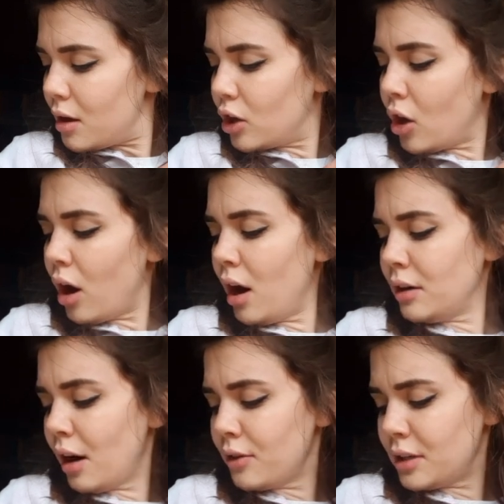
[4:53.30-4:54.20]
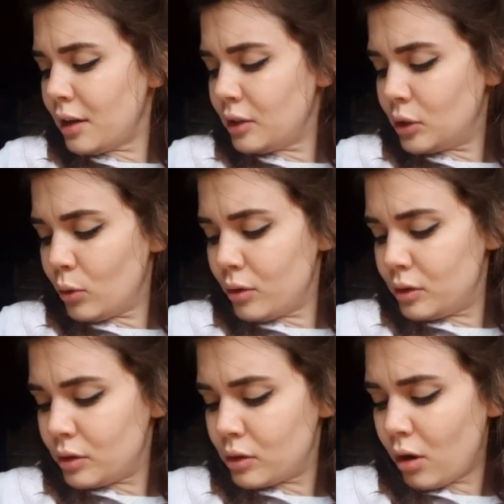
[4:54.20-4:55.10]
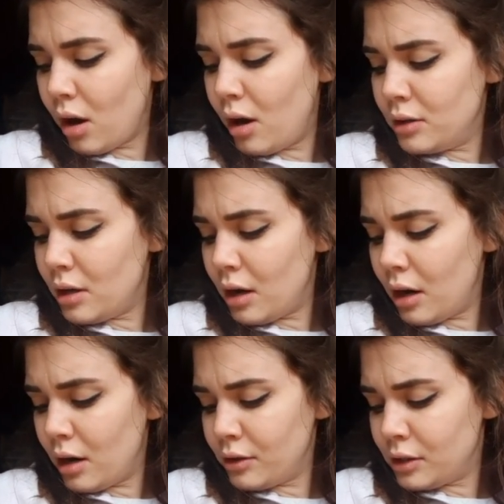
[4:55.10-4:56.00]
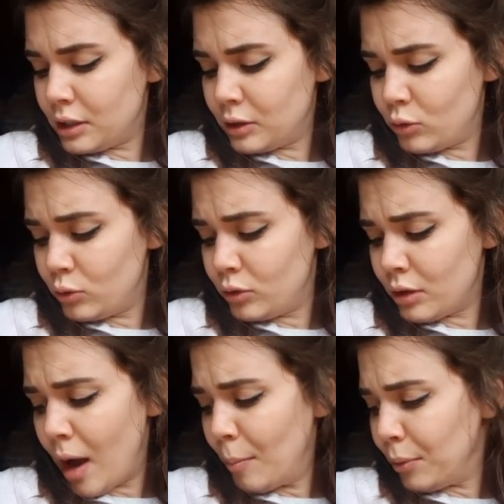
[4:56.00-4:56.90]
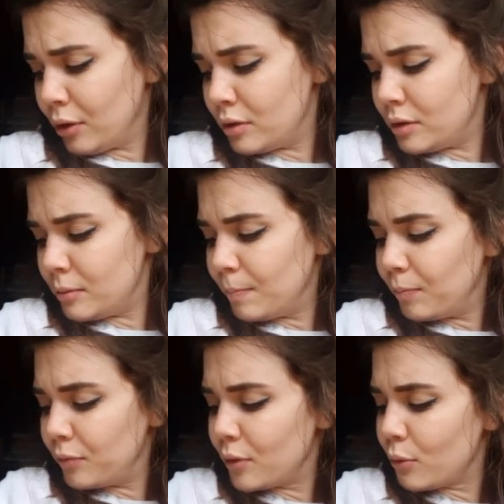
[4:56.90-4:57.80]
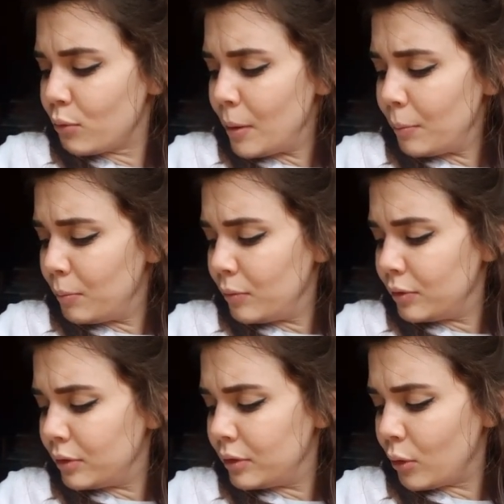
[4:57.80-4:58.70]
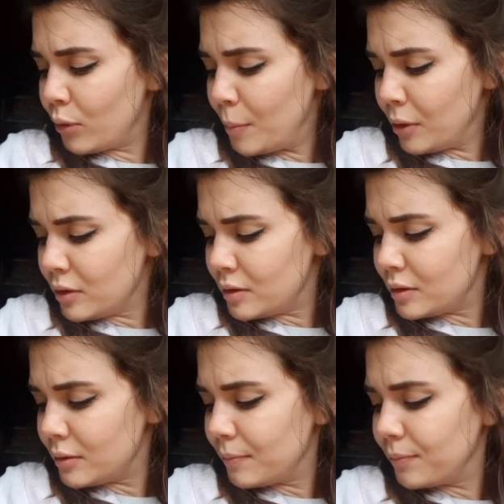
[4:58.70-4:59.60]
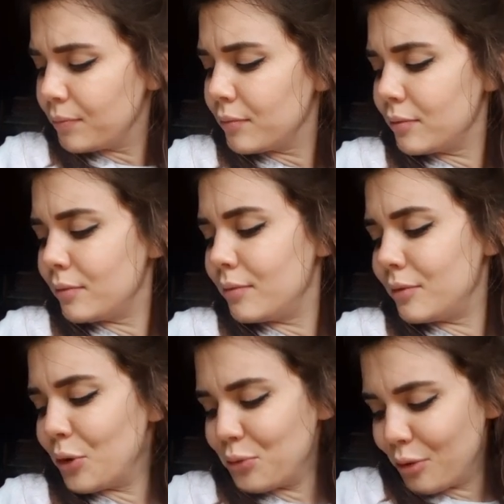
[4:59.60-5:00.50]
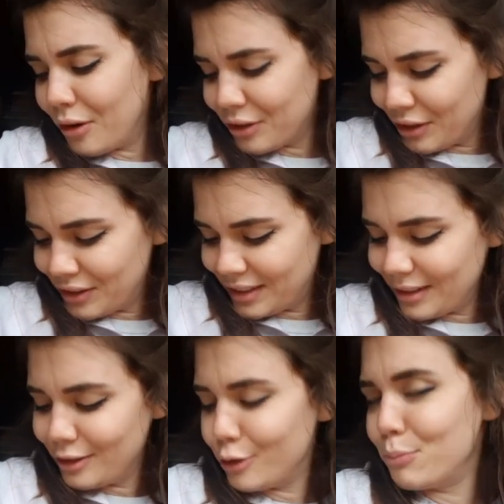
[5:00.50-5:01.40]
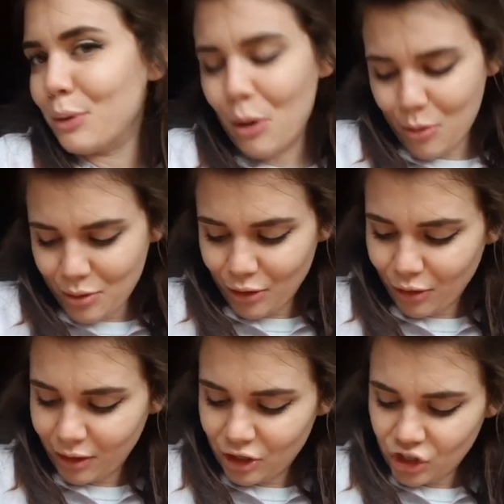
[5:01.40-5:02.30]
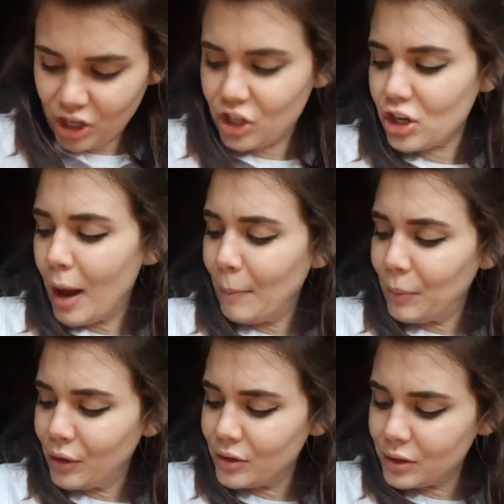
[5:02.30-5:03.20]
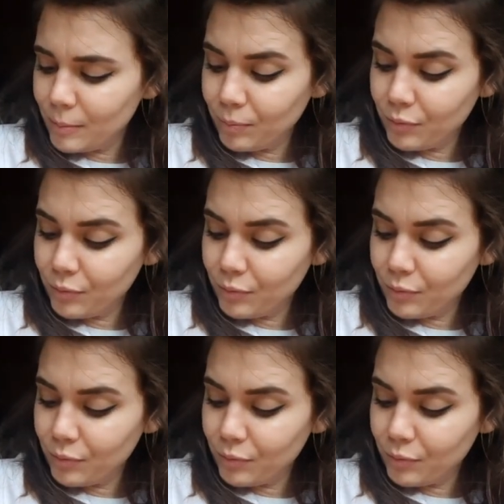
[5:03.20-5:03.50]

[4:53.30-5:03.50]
Gone are the dinosaurs, gone are the stompers, the rippers, the roarers, the bone-crunching chompers.